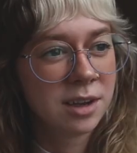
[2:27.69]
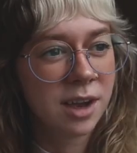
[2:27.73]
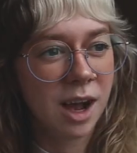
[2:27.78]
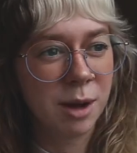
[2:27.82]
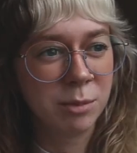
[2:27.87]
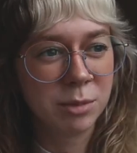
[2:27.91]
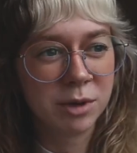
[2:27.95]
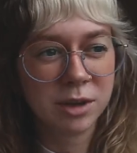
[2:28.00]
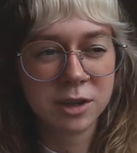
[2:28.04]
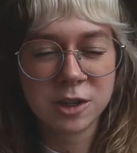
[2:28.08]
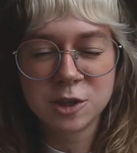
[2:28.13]

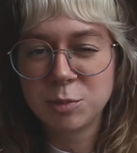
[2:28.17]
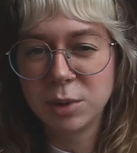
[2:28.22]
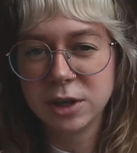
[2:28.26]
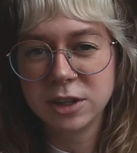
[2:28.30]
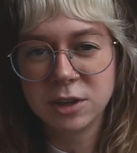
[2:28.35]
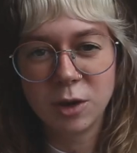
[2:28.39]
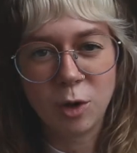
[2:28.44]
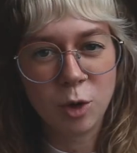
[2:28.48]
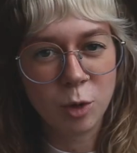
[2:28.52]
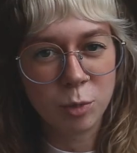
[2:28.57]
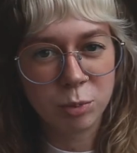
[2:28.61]
I'm going to
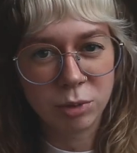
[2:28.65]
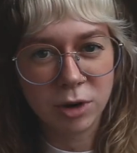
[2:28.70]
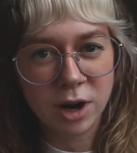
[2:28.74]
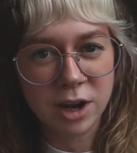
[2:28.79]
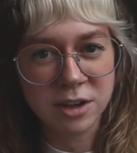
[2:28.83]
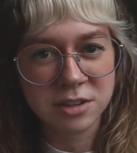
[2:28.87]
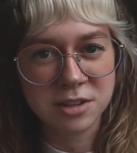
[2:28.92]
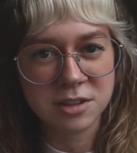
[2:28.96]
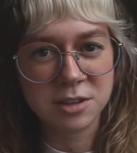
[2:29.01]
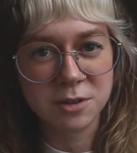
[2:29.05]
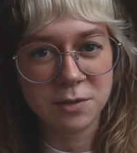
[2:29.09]
explain the whole
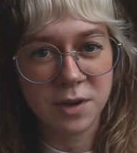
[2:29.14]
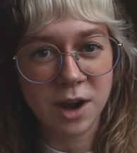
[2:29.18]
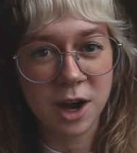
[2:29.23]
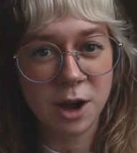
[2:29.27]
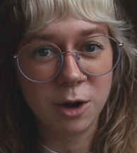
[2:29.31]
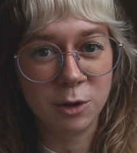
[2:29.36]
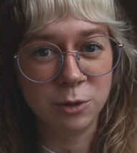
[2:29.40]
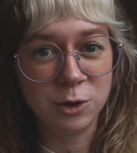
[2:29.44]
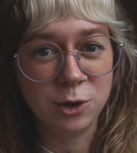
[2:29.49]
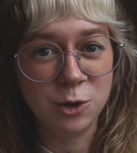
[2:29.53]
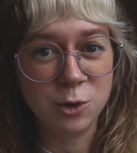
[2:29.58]
process of
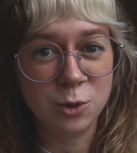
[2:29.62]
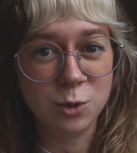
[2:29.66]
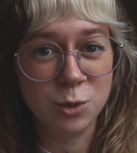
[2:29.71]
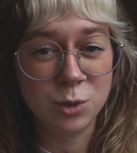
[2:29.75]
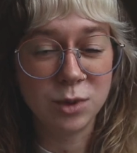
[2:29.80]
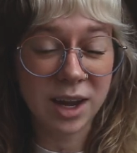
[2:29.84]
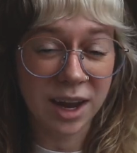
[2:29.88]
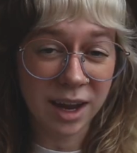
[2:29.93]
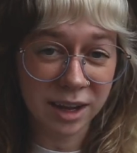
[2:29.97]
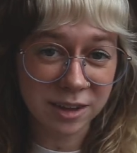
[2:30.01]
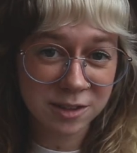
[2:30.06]
how you
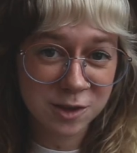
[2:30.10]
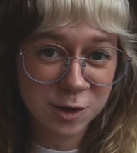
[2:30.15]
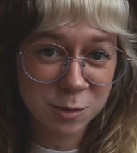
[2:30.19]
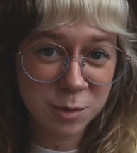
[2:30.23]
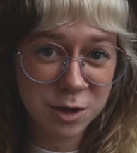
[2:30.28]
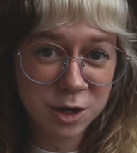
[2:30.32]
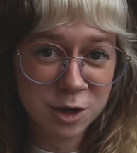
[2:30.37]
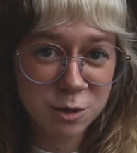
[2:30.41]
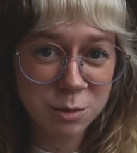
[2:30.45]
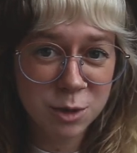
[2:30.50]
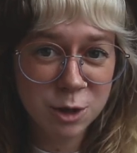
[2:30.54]
can
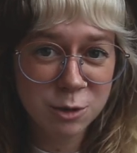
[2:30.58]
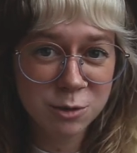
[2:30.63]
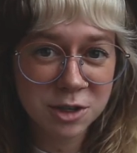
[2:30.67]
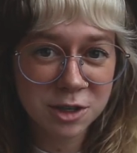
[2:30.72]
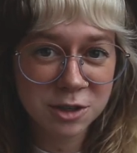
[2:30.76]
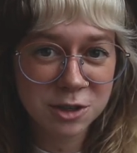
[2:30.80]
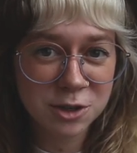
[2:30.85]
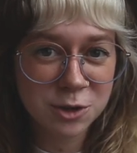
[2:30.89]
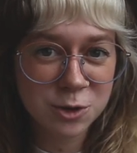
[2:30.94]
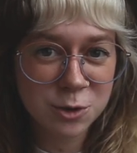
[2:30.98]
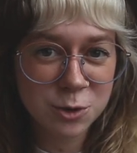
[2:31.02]
submit your
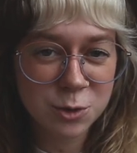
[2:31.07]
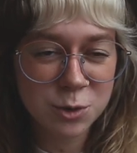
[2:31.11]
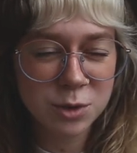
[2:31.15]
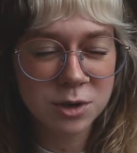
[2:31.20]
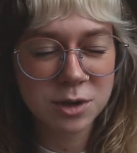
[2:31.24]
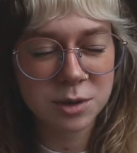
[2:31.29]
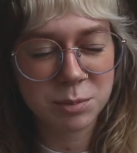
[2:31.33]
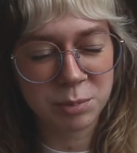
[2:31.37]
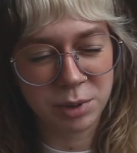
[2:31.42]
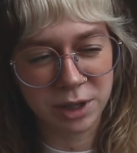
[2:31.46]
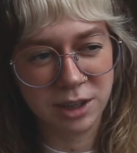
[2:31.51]
music to
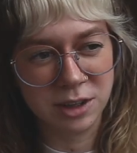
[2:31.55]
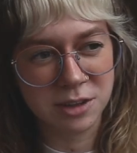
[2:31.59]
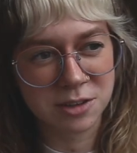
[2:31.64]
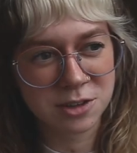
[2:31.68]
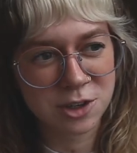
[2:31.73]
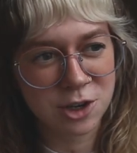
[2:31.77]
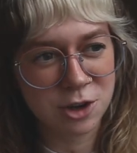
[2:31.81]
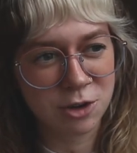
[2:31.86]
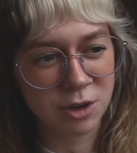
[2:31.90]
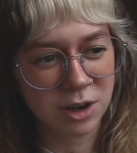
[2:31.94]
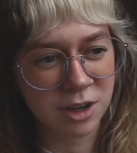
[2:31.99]

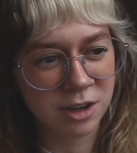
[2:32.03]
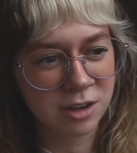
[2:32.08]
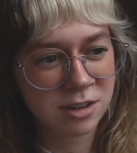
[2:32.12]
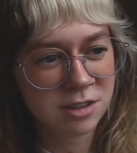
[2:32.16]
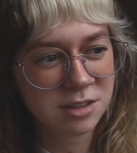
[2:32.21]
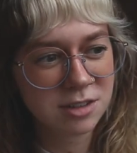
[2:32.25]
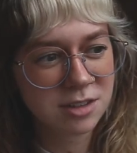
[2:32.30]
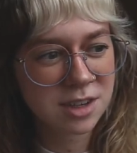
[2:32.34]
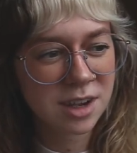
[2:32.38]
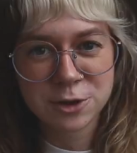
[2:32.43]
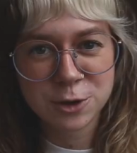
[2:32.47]
playlist
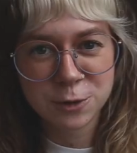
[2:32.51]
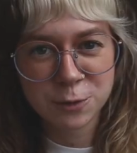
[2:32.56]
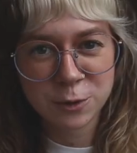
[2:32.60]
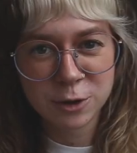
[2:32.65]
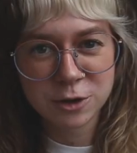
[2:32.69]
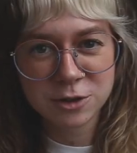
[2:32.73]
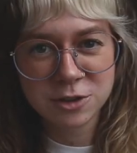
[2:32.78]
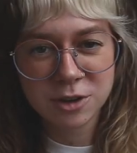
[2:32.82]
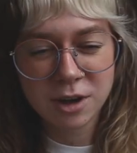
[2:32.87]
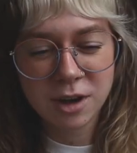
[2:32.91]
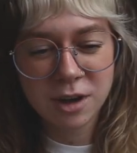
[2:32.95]
curators. So first